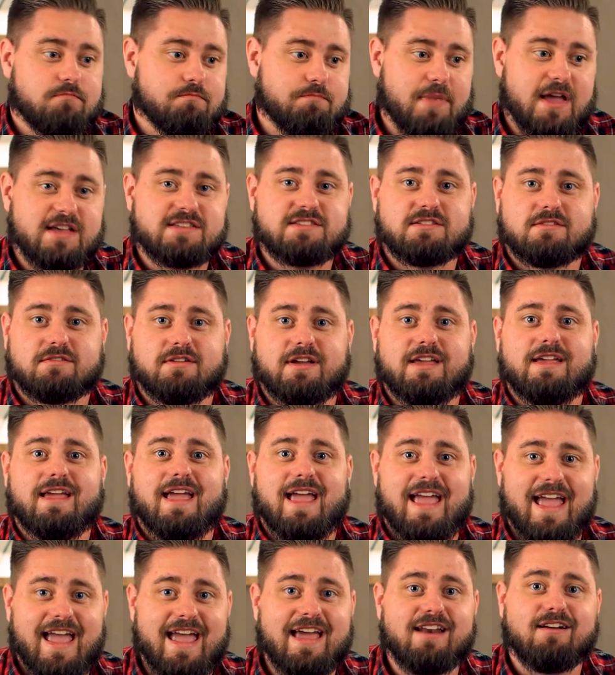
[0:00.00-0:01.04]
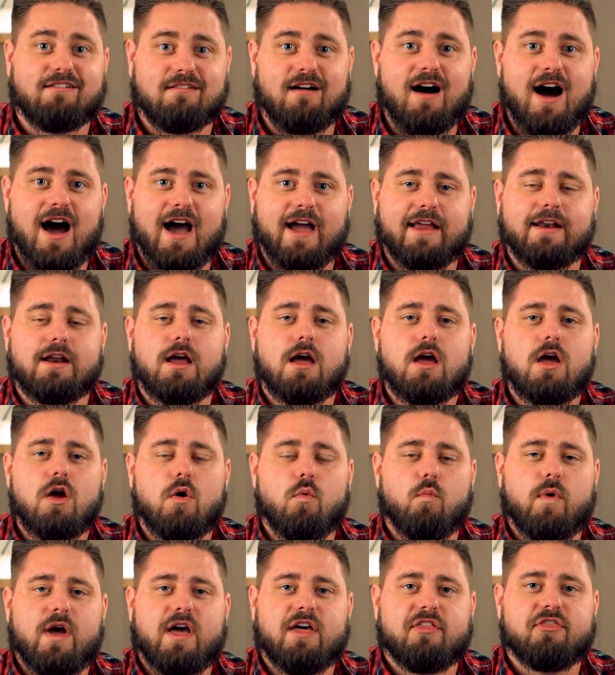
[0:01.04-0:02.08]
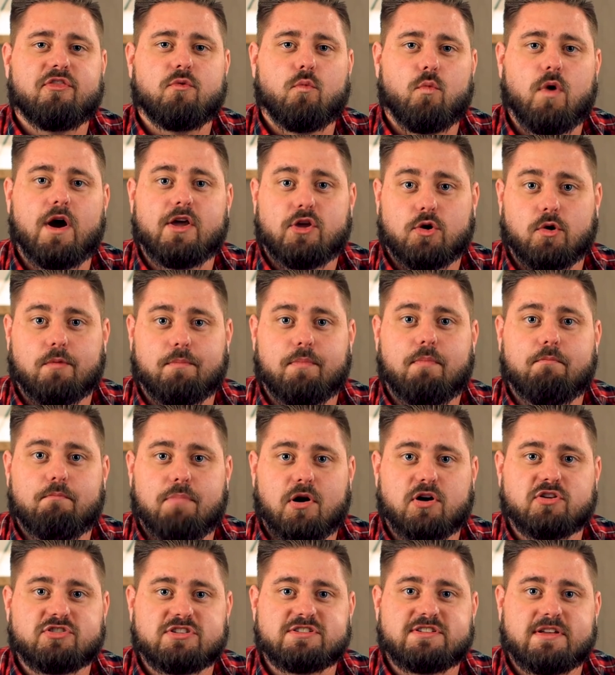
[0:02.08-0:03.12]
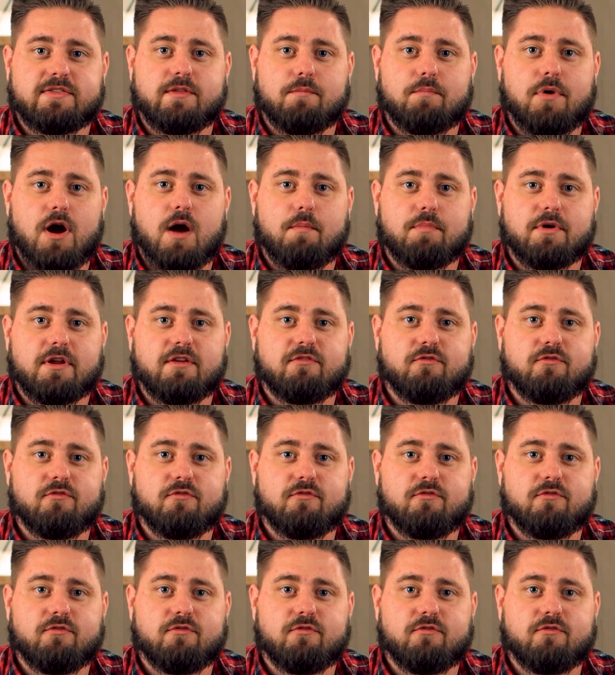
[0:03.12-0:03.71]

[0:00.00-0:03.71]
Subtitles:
basically in line with what you're purchasing the property